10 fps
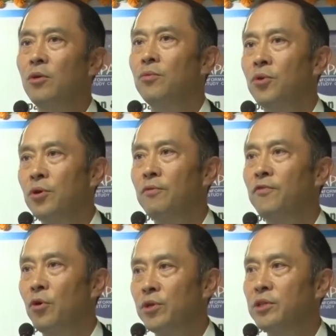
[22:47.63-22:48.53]
were
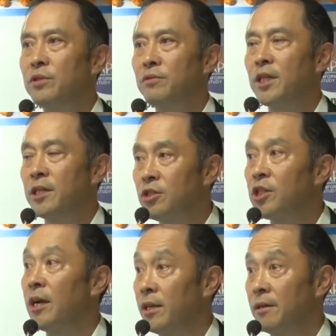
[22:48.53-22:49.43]
focused in
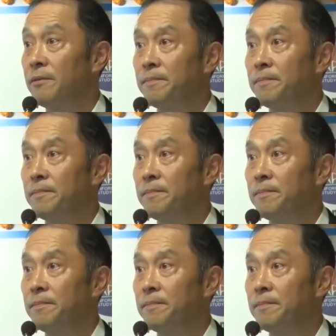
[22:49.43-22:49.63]
China.